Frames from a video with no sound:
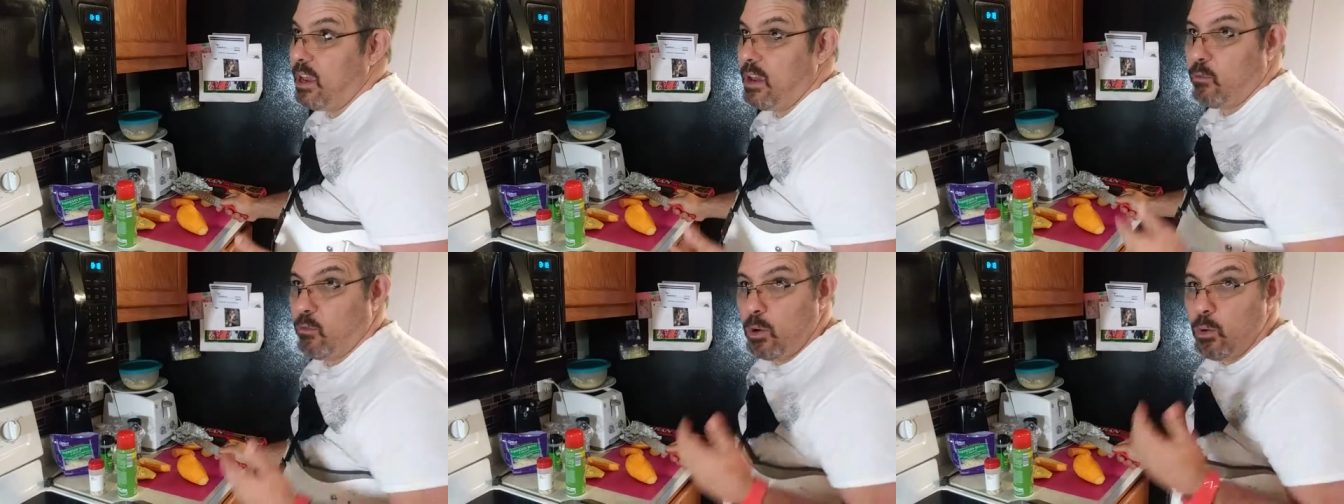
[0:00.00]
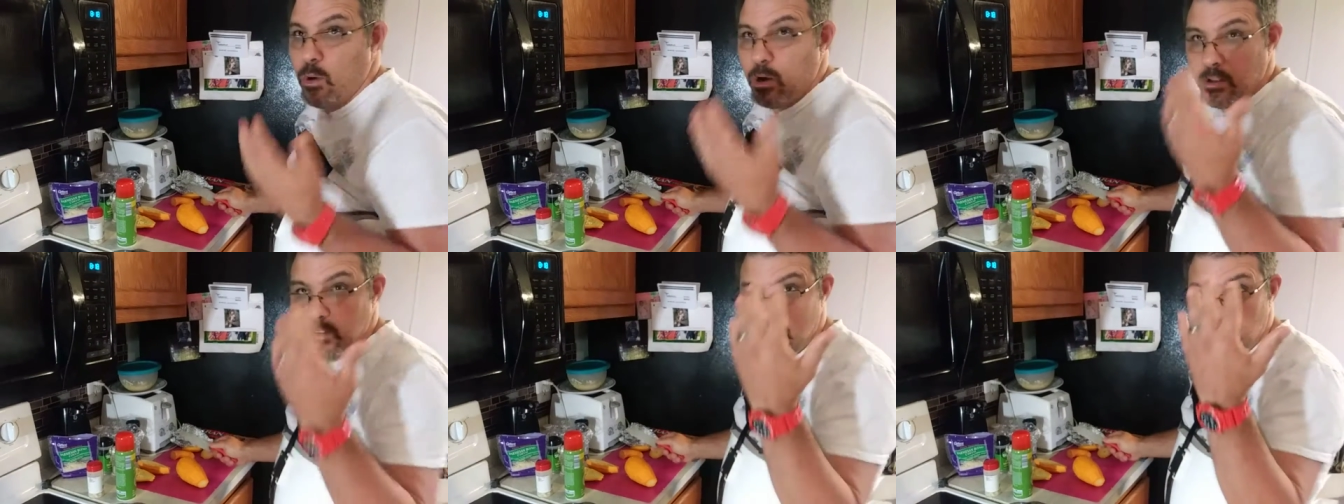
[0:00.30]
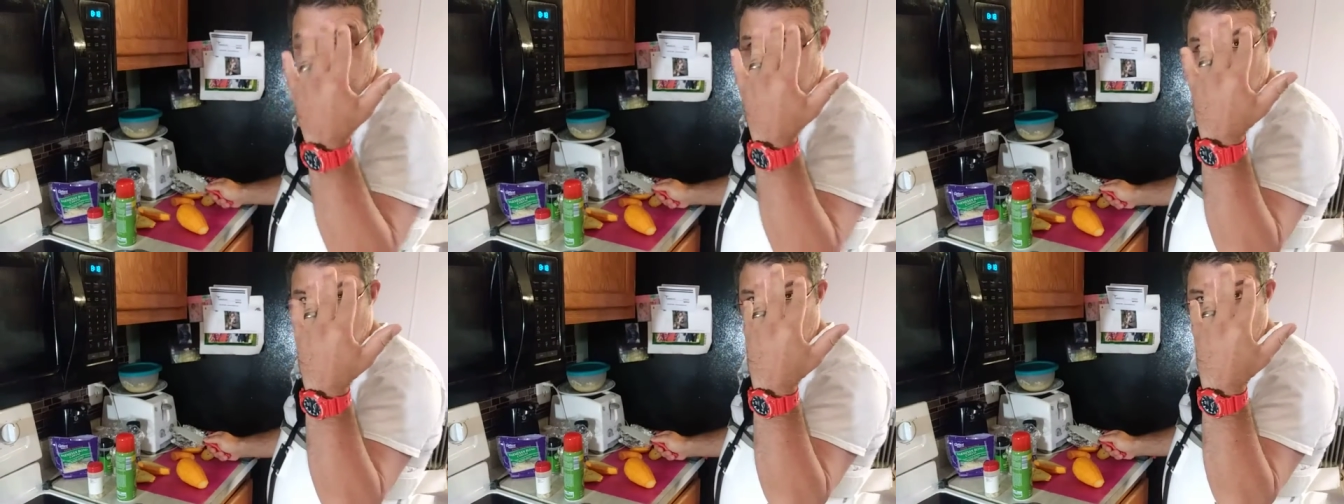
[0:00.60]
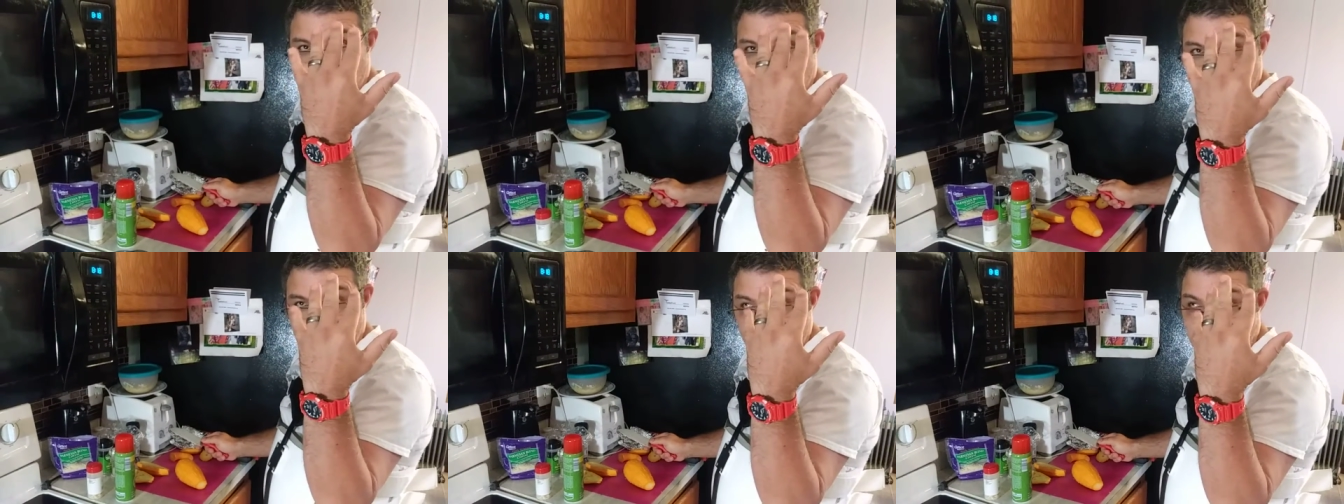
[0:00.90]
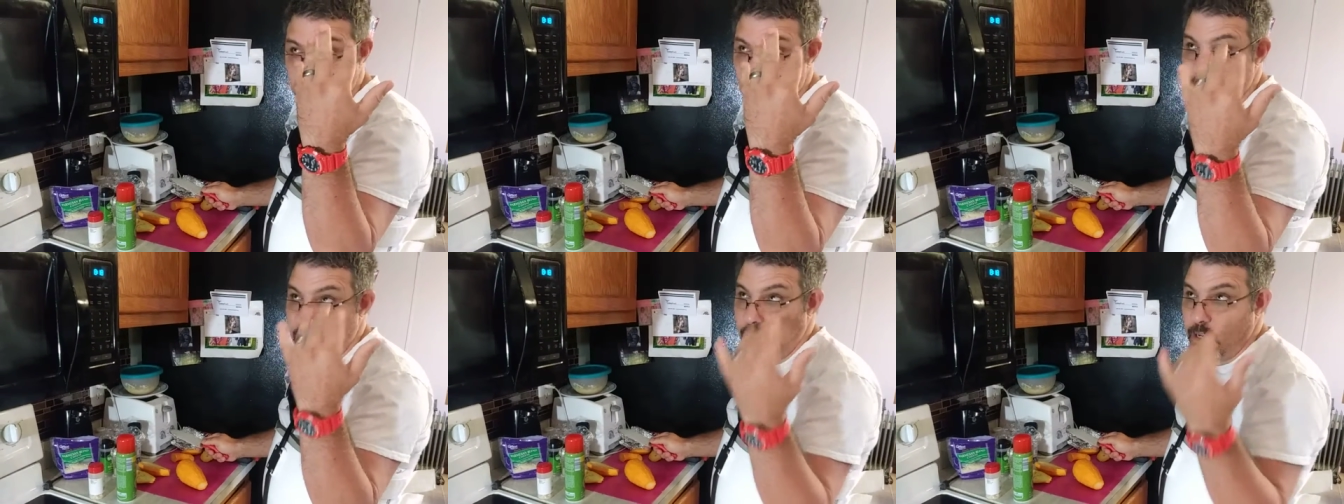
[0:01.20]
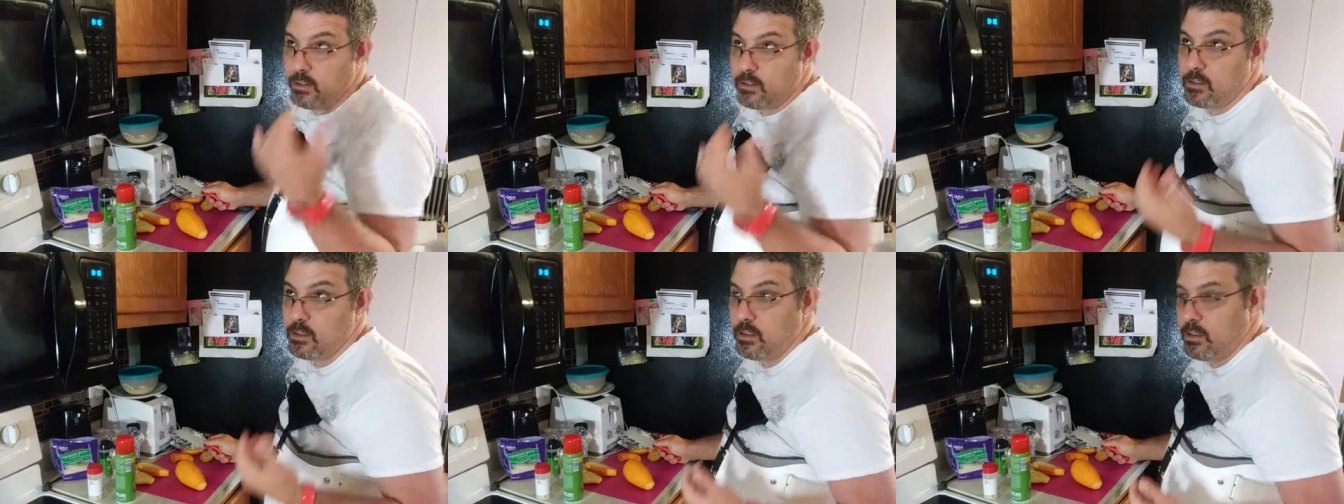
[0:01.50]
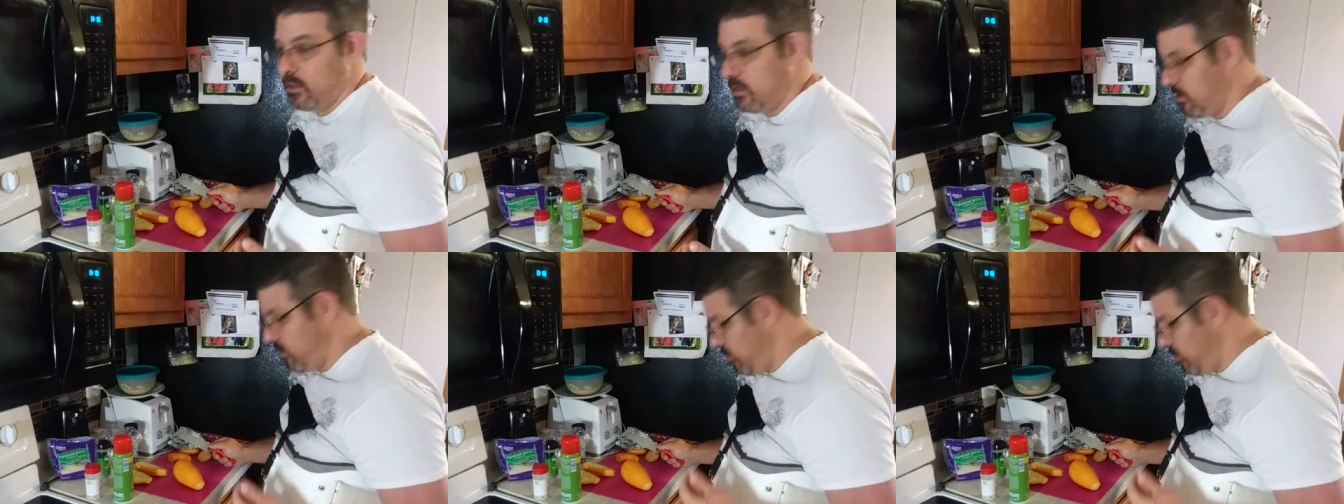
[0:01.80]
And we want to save these things